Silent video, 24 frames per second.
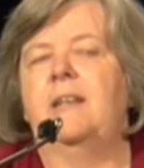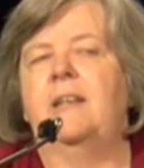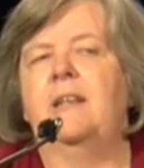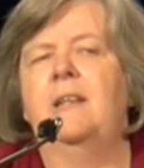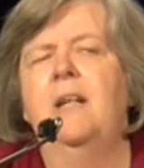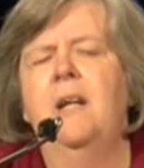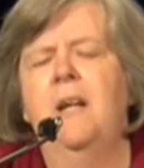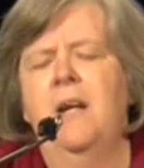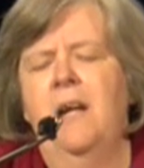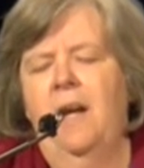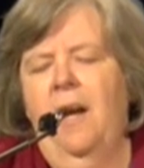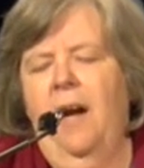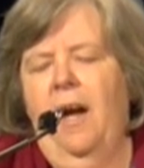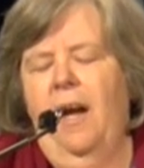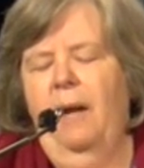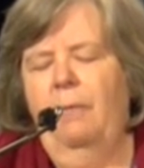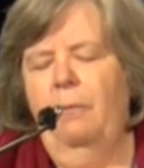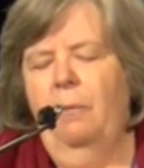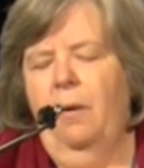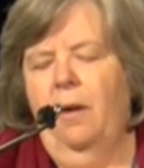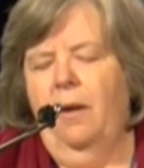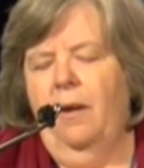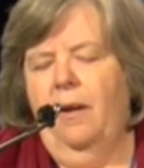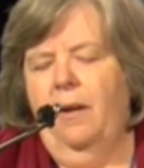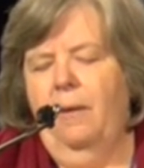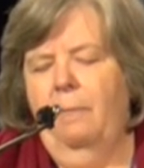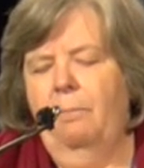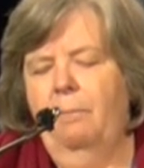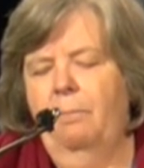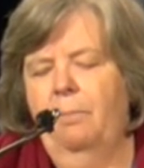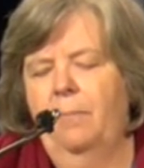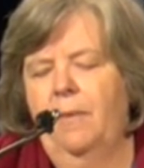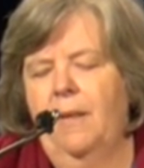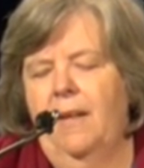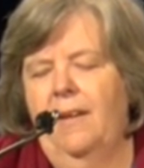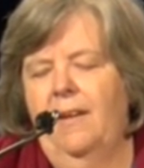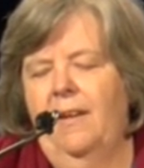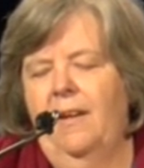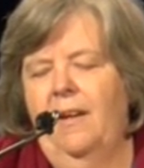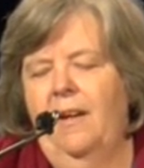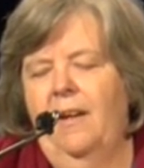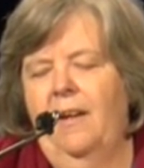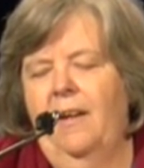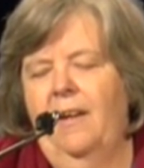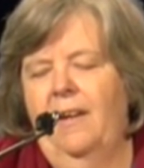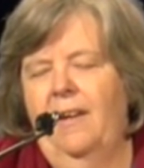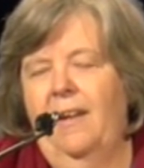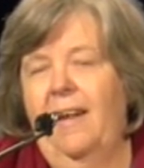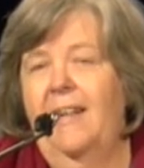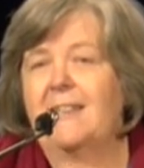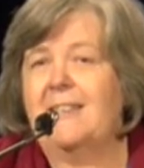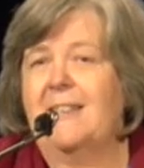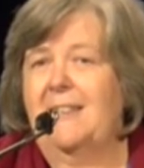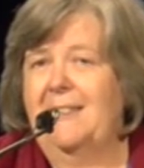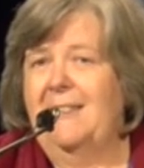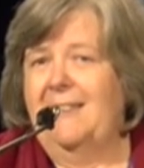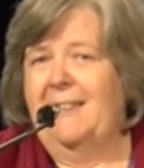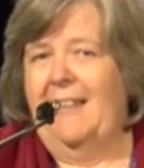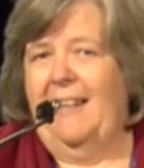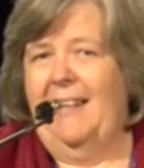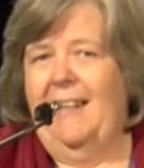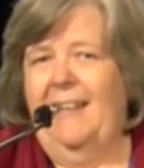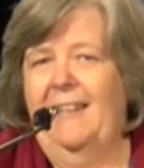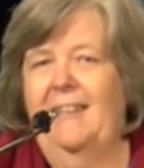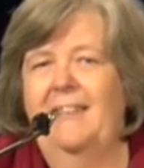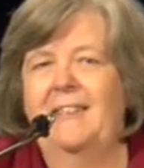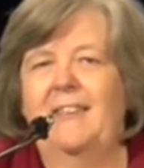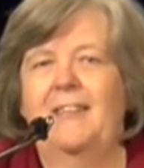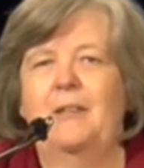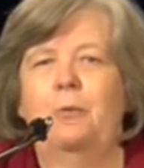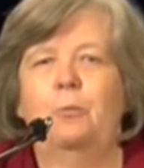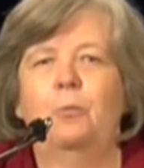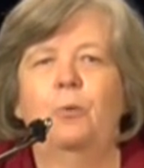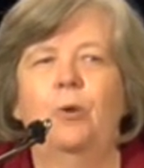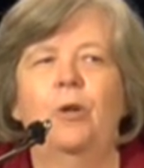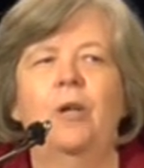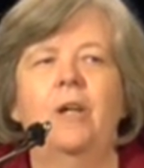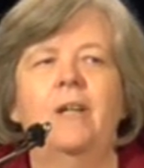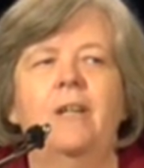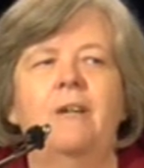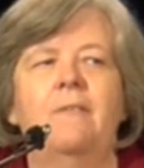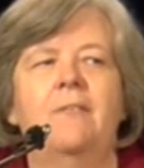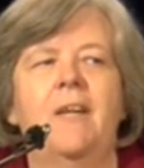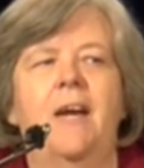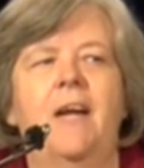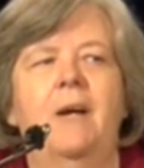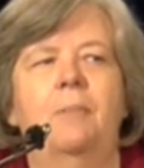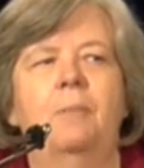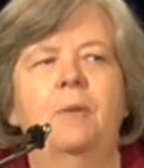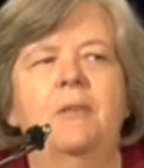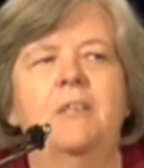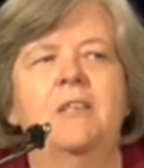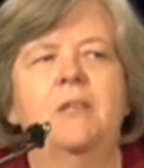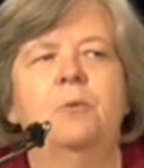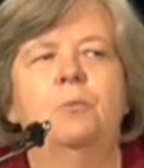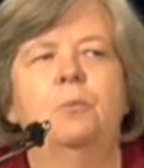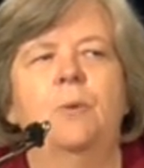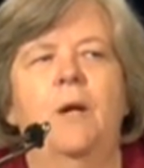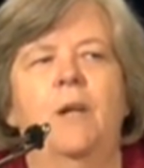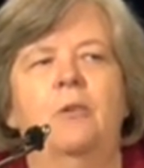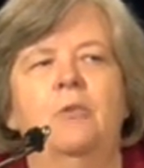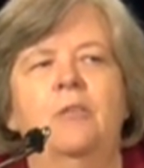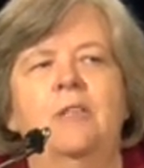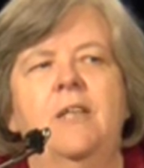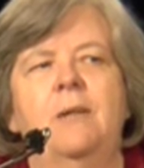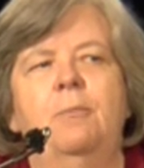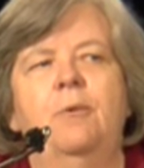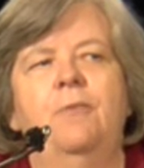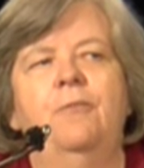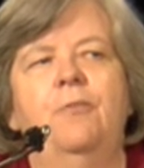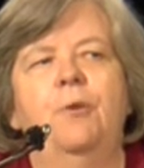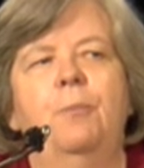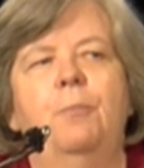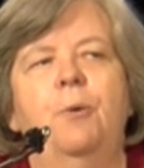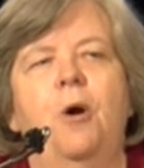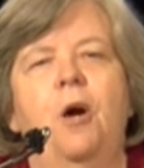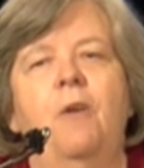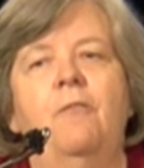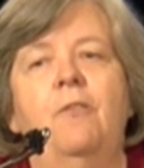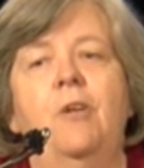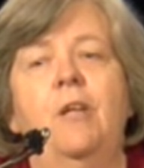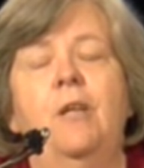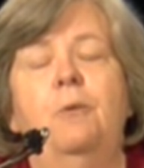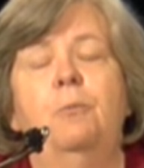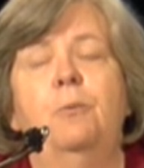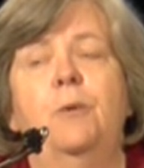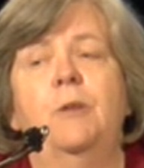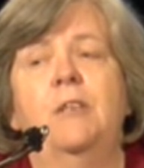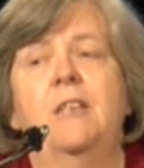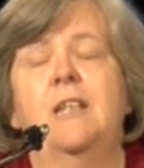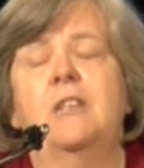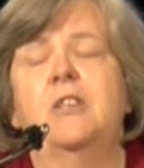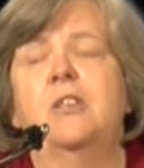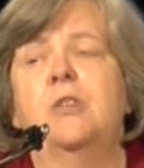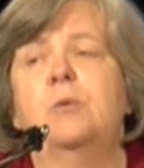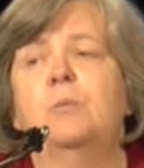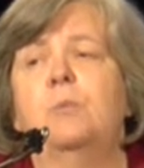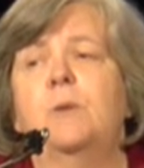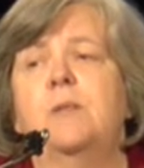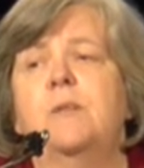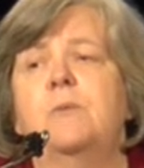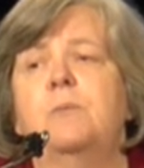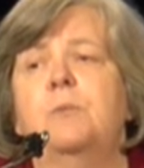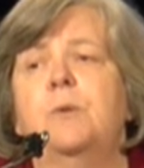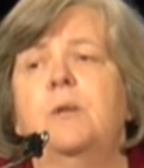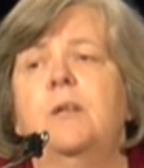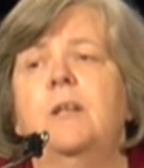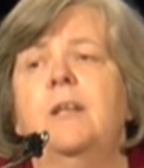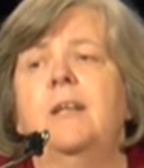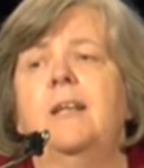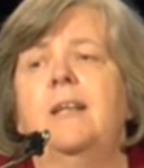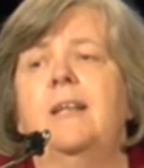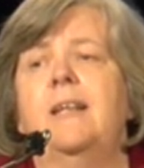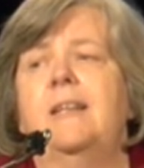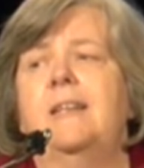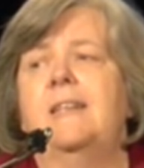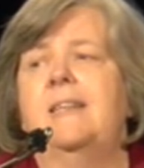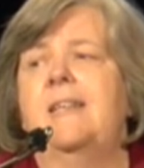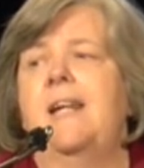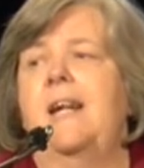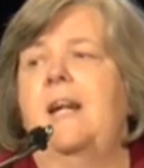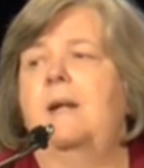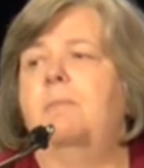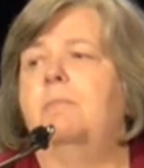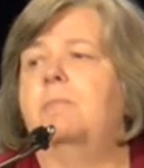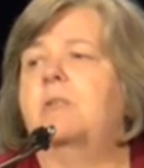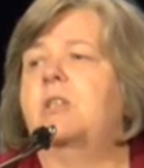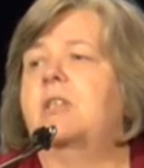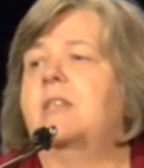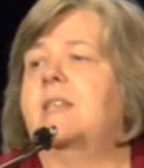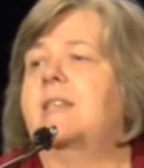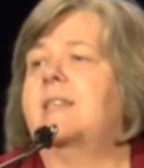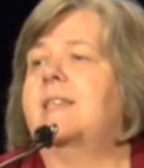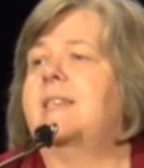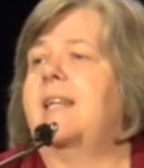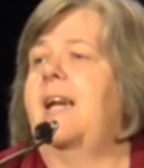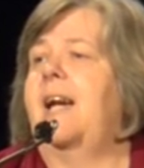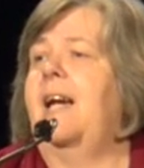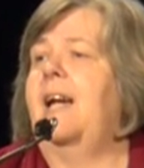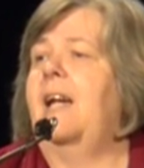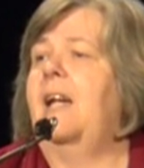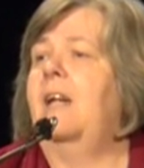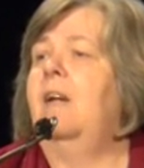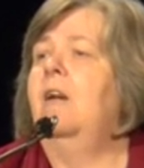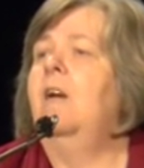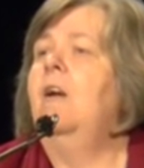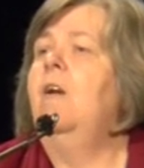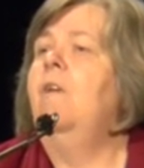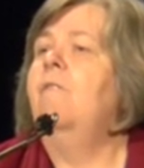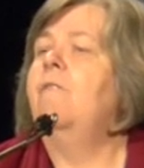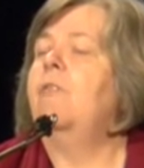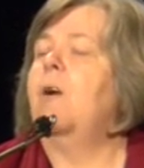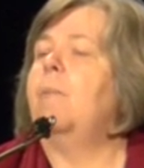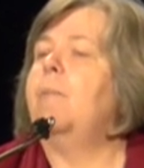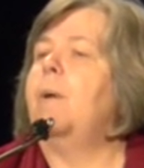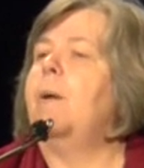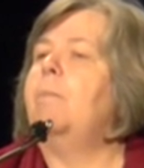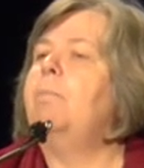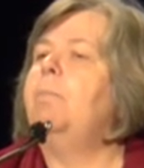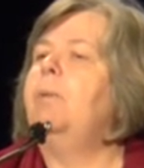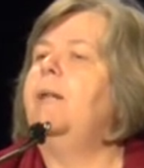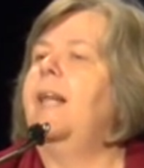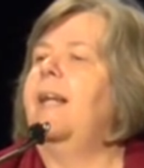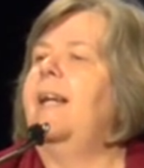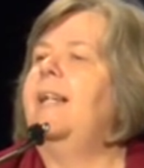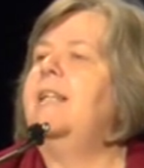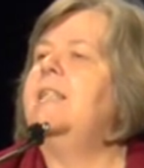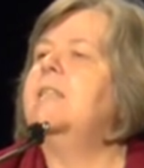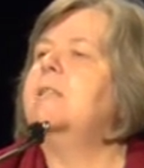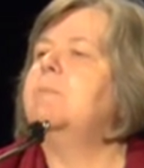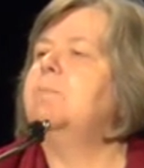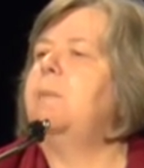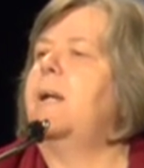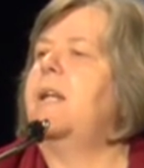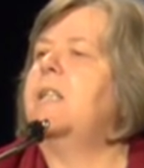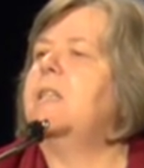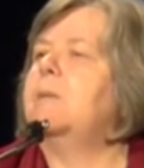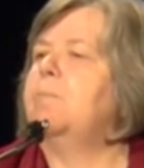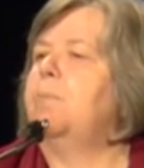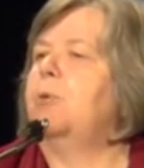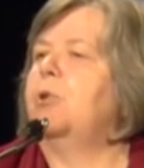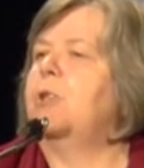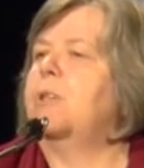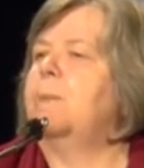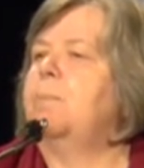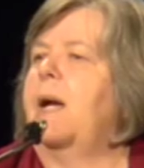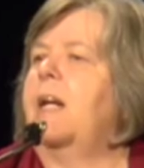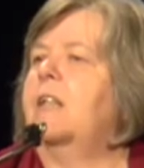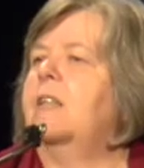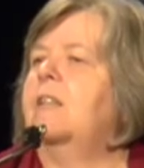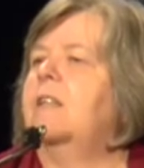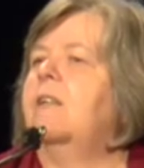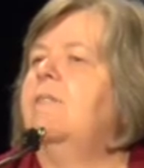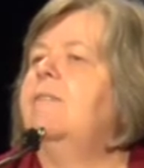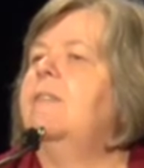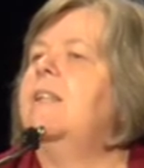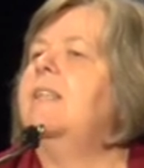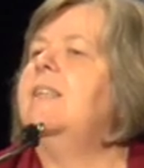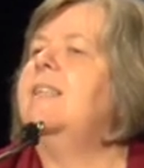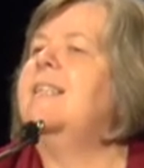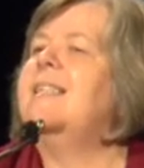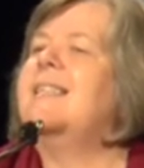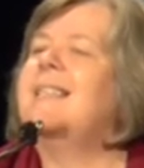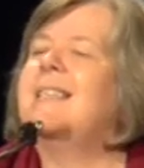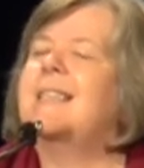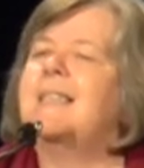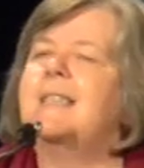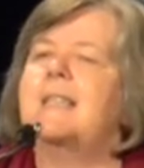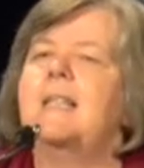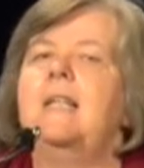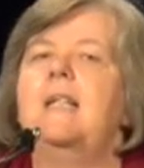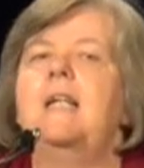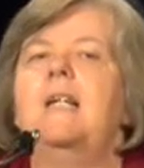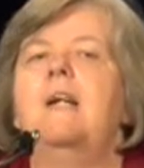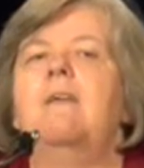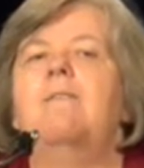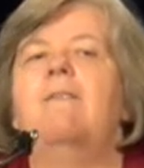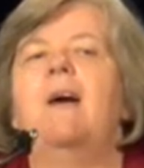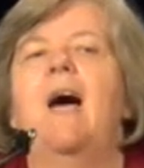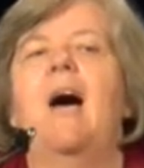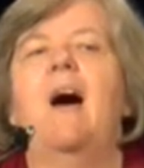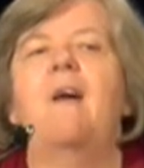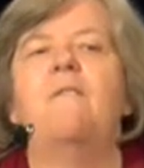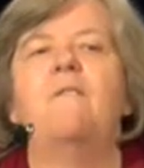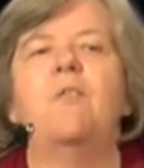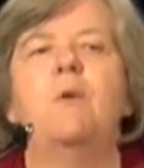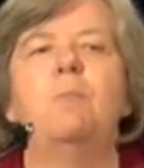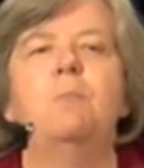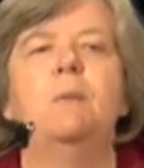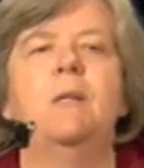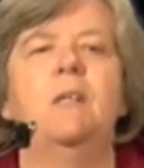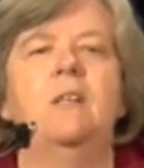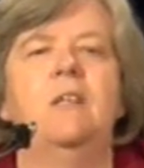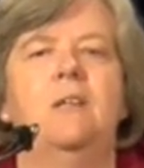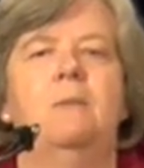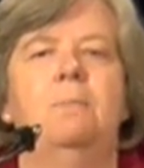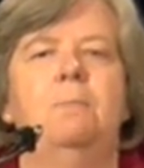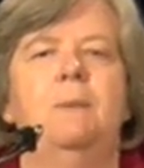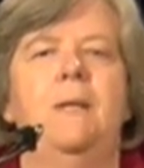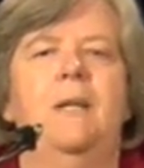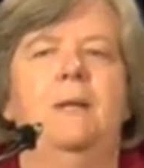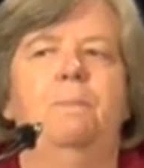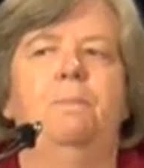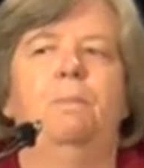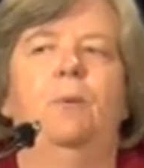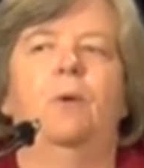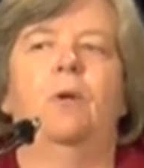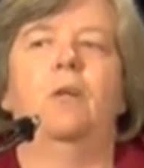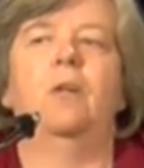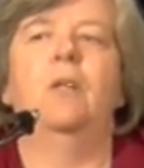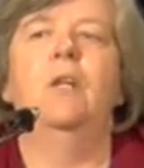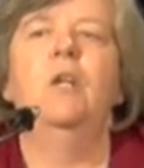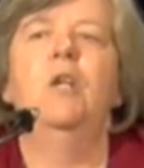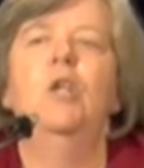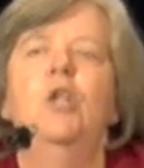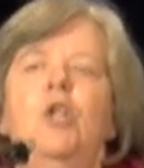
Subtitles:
And as I said, the work of the Hamilton Roundtable for Poverty Reduction was really an attempt to say, from a place-based perspective, in this city of 500,000 people,